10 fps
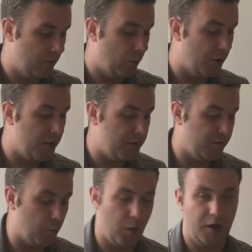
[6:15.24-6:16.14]
What do I do
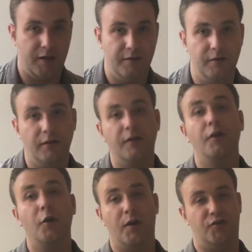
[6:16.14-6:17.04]
for work?
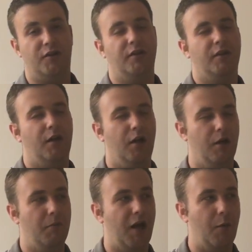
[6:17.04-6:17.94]
Good question.
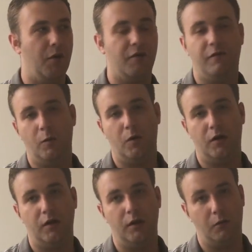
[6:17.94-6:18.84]
I work
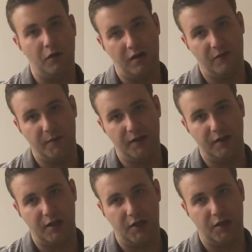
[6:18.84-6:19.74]
for local government
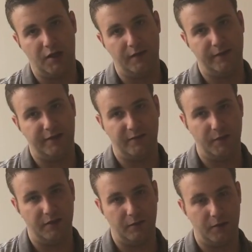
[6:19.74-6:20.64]
here in the state of
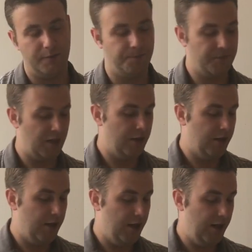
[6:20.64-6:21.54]
Minnesota,
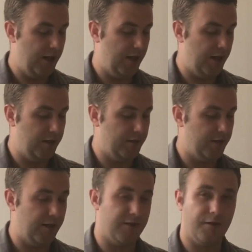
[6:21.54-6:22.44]
and
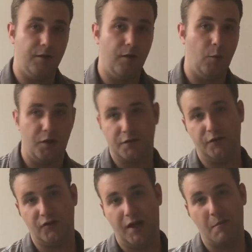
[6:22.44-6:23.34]
it's a
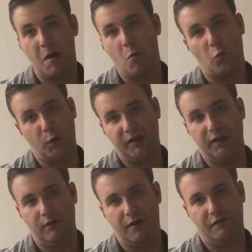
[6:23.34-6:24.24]
wonderful job, and I'm
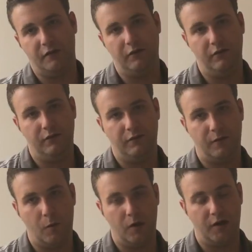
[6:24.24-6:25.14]
really grateful
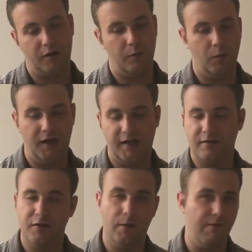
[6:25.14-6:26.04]
for what I get
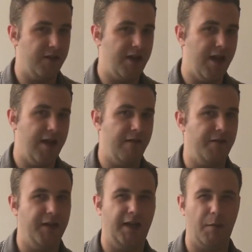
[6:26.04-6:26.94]
to do every day. I
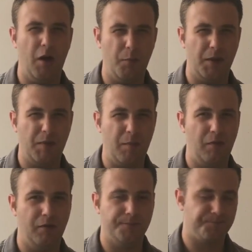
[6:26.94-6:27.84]
feel like I'm helping
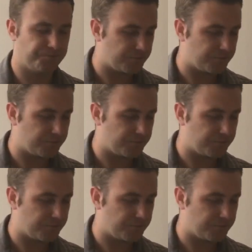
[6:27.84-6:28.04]
people.